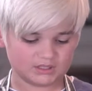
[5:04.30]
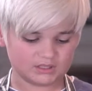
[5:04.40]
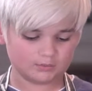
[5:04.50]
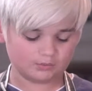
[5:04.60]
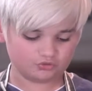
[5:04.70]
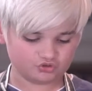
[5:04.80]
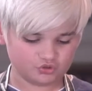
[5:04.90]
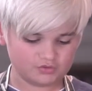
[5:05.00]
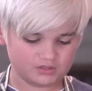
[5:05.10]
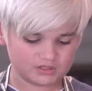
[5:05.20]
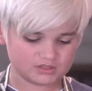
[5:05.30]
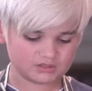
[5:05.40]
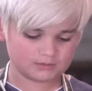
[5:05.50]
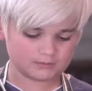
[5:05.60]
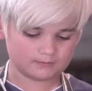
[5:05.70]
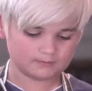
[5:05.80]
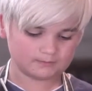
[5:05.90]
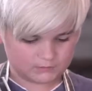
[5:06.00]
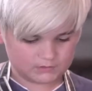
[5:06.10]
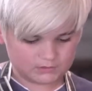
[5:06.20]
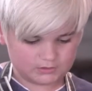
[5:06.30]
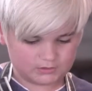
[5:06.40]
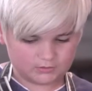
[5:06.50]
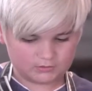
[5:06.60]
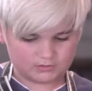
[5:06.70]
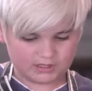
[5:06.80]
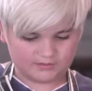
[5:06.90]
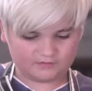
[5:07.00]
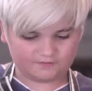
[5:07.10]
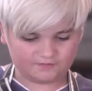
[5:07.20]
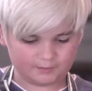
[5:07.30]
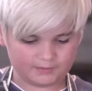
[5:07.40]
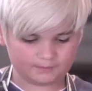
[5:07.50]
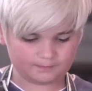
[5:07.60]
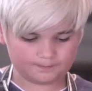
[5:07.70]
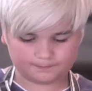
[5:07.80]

done, we'll just do this and then flip it